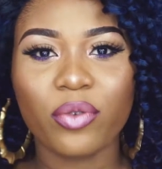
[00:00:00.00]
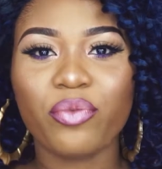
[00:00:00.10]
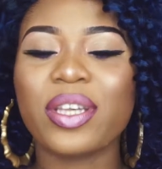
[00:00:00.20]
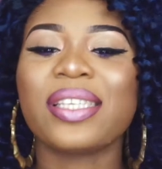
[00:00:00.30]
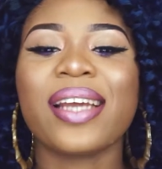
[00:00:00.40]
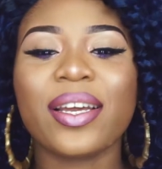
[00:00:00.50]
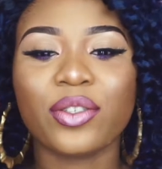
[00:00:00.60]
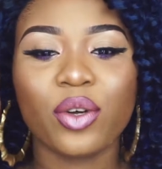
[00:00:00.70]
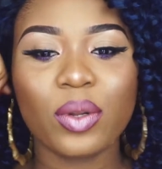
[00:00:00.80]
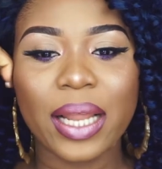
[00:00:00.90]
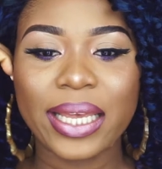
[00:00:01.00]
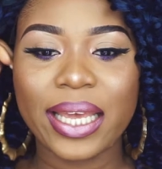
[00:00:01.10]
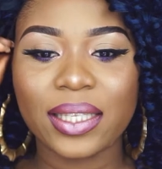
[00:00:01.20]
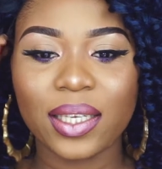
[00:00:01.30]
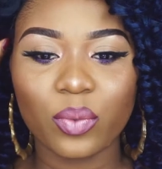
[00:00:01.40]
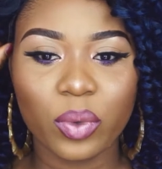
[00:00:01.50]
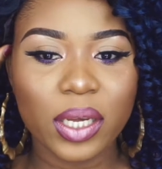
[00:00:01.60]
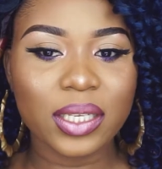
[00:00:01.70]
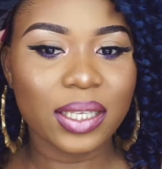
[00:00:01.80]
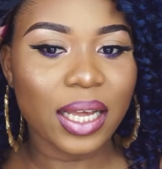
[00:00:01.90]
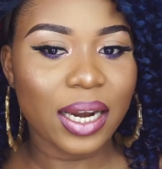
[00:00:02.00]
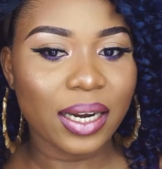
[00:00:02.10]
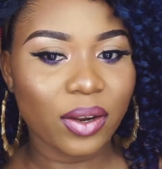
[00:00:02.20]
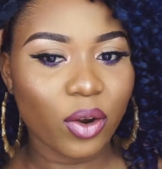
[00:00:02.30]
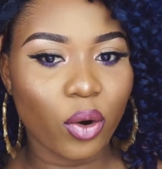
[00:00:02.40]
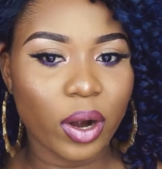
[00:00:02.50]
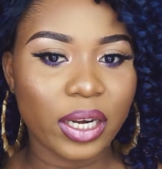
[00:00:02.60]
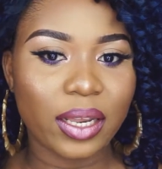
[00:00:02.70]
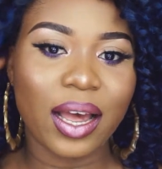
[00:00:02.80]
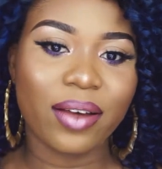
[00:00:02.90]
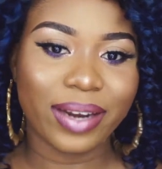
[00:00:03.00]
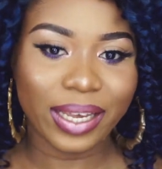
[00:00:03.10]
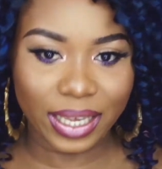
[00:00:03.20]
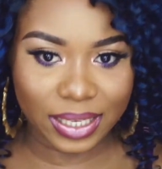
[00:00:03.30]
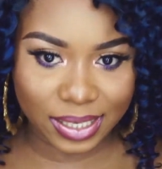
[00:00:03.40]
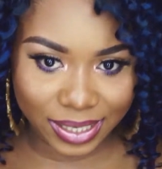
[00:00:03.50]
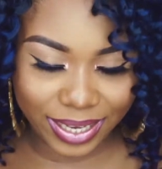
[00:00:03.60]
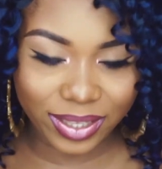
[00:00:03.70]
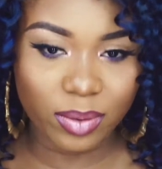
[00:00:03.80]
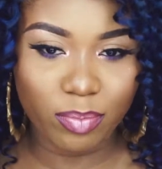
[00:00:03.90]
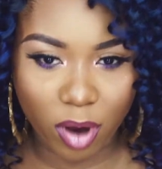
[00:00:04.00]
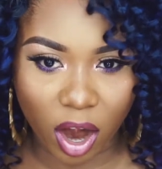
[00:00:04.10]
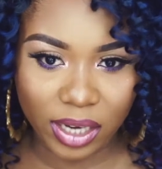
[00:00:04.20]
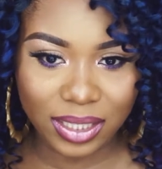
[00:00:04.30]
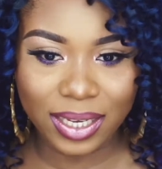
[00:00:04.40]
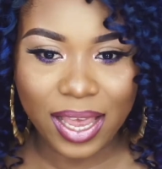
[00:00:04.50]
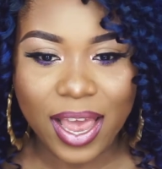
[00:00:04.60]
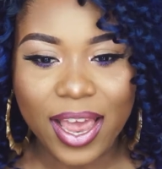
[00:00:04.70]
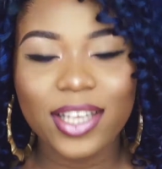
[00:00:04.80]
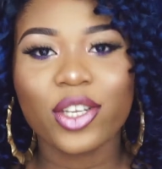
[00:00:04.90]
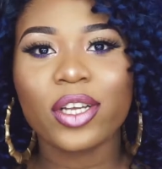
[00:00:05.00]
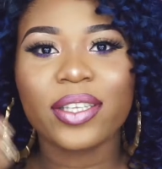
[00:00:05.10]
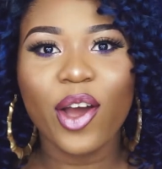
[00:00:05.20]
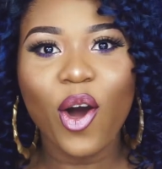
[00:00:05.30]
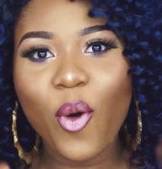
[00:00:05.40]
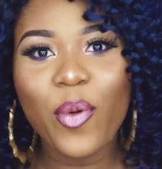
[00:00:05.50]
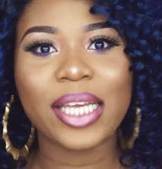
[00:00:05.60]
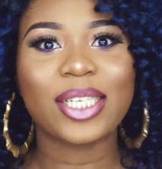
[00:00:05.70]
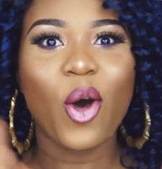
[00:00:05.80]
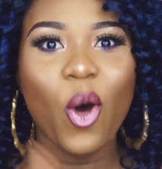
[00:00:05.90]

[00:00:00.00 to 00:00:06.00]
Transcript: The reason I don't like getting wigs that already have like a set part is because they always